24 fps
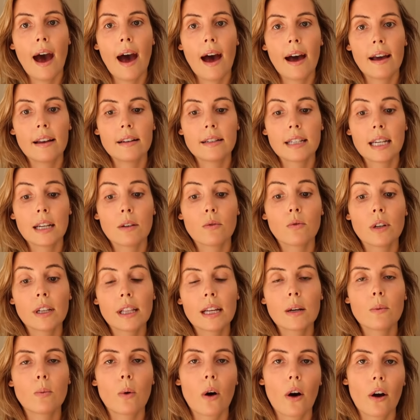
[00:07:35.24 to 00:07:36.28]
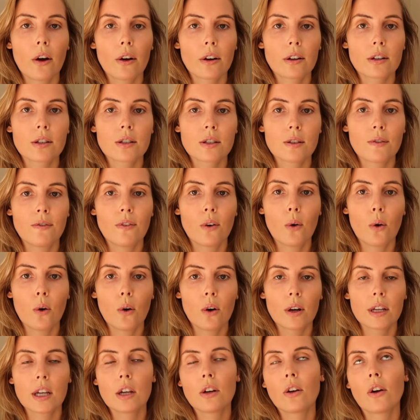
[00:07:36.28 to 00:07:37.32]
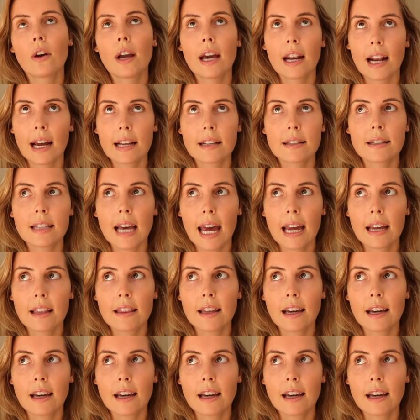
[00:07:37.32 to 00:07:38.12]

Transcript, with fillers: and it really works for you know and i say